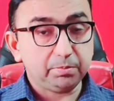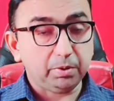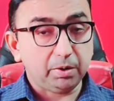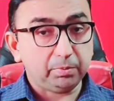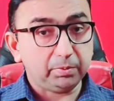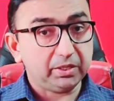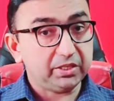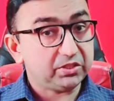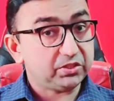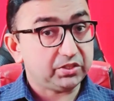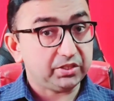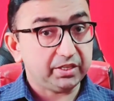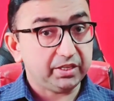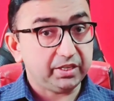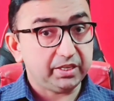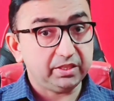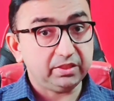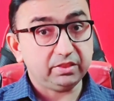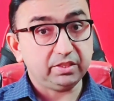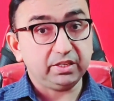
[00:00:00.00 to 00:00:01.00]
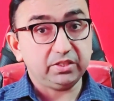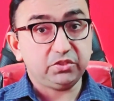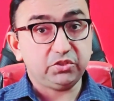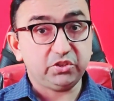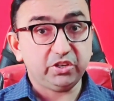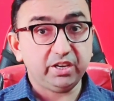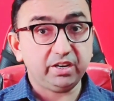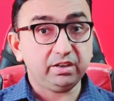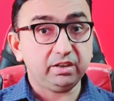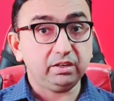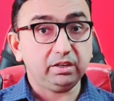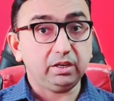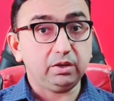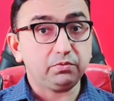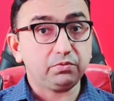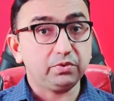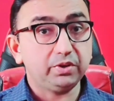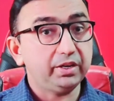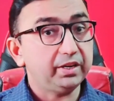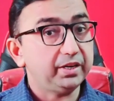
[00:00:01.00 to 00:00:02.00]
published in the Journal
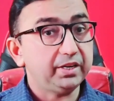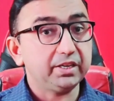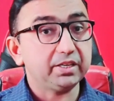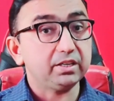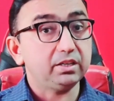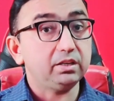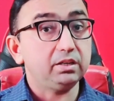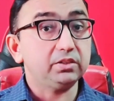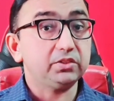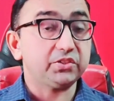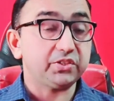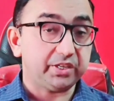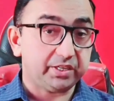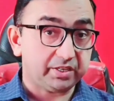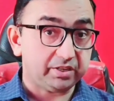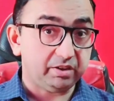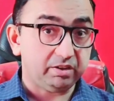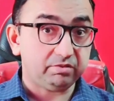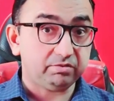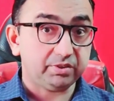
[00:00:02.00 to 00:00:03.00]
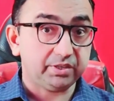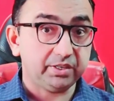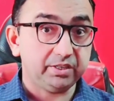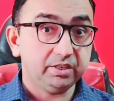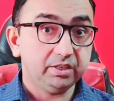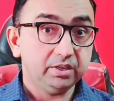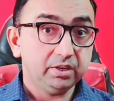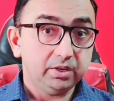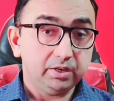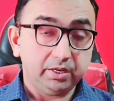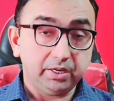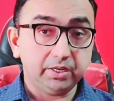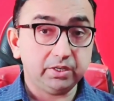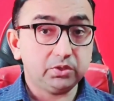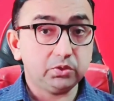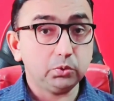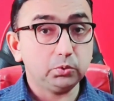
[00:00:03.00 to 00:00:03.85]
of Clinical Psychiatry in